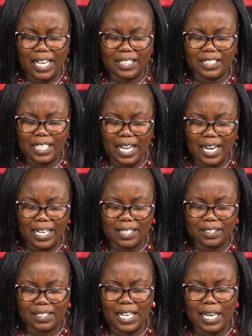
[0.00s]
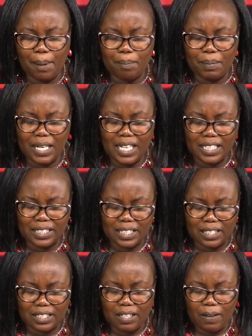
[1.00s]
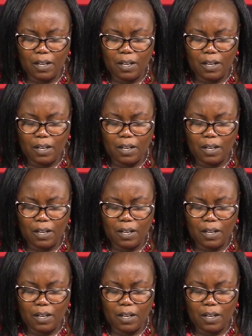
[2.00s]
and talents and abilities